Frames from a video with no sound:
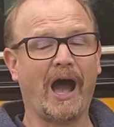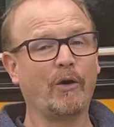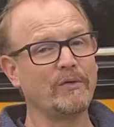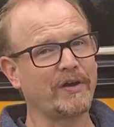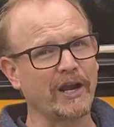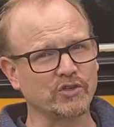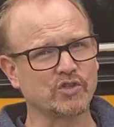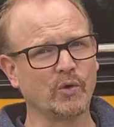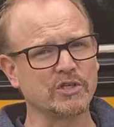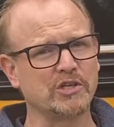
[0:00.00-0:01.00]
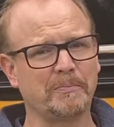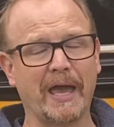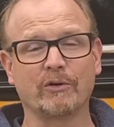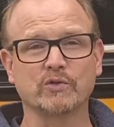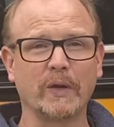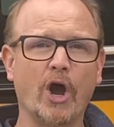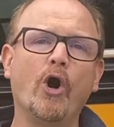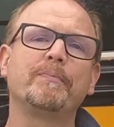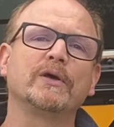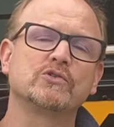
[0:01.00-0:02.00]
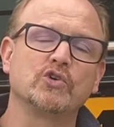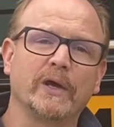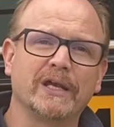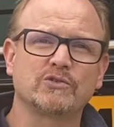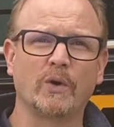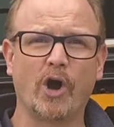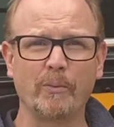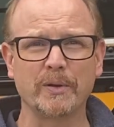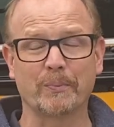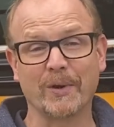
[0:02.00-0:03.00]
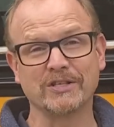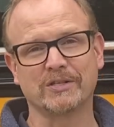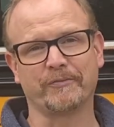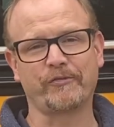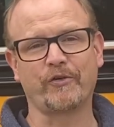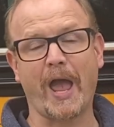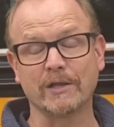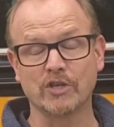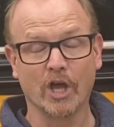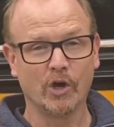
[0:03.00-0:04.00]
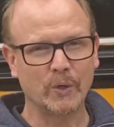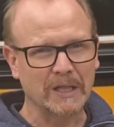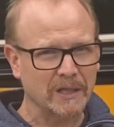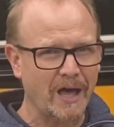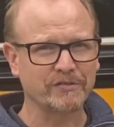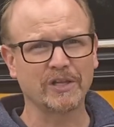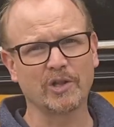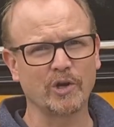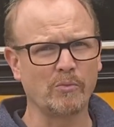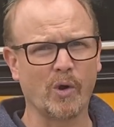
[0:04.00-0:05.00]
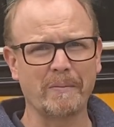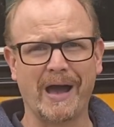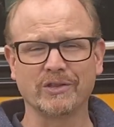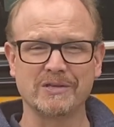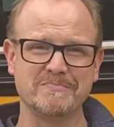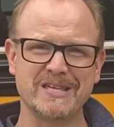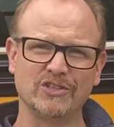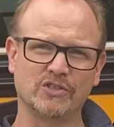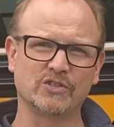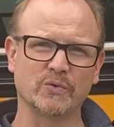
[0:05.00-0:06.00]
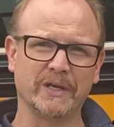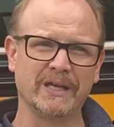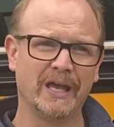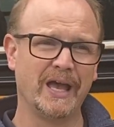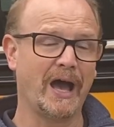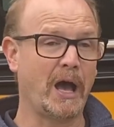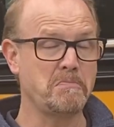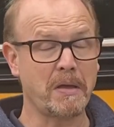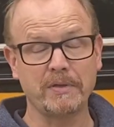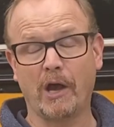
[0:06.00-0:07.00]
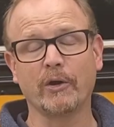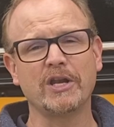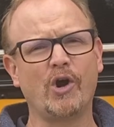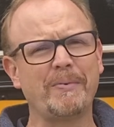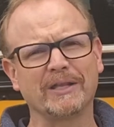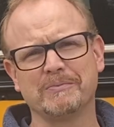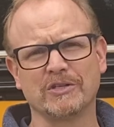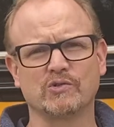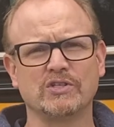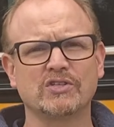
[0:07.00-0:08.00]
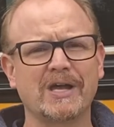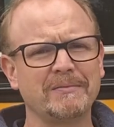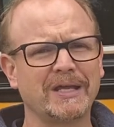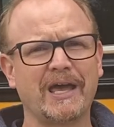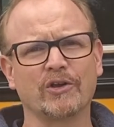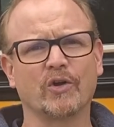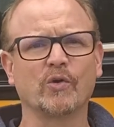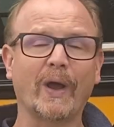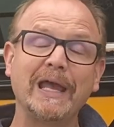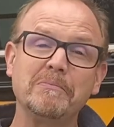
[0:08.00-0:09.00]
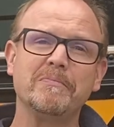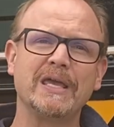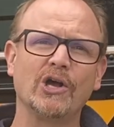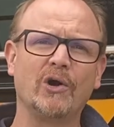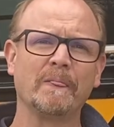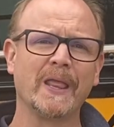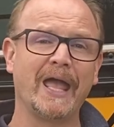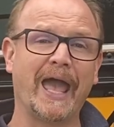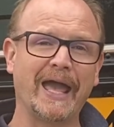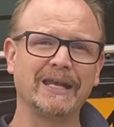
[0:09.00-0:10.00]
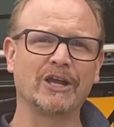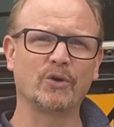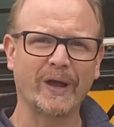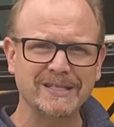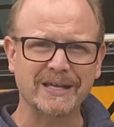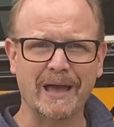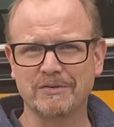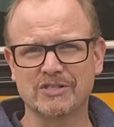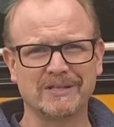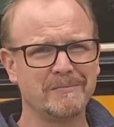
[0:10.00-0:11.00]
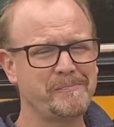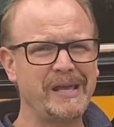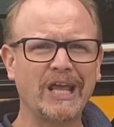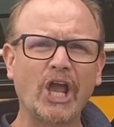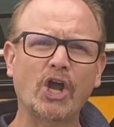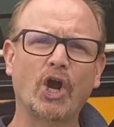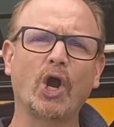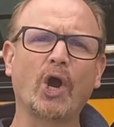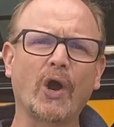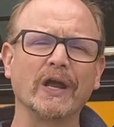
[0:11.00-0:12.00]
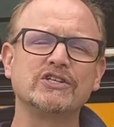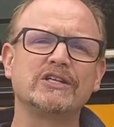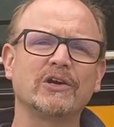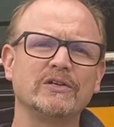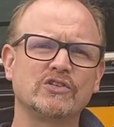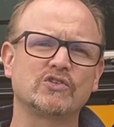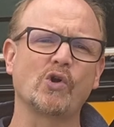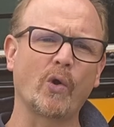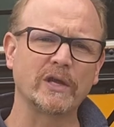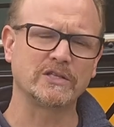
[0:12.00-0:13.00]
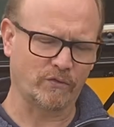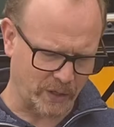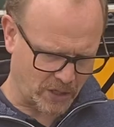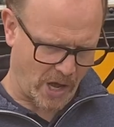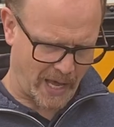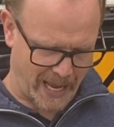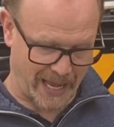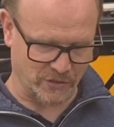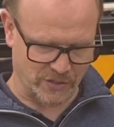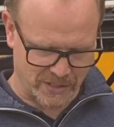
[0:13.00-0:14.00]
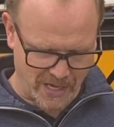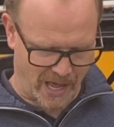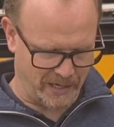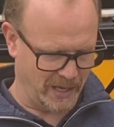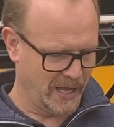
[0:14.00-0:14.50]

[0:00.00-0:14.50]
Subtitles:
We've got our stewardship banquets. We hope you'll join us. We hope you'll bring some friends who'd love to learn more about the ministry. Maybe they already know about the ministry. Just come together. Great meal and a great time just being encouraged, hearing stories of what God has done.